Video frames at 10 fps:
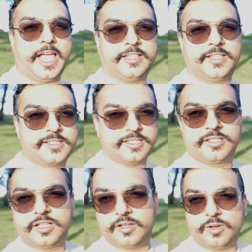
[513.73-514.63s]
and this is
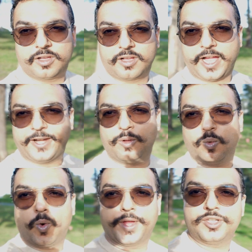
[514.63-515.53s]
the kind of
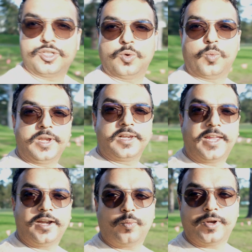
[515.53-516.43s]
voice you will
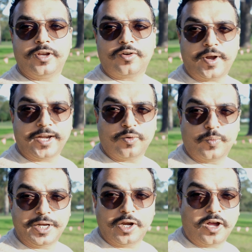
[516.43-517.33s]
get when you're trying to
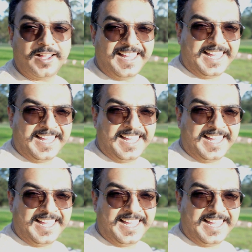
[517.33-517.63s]
vlog.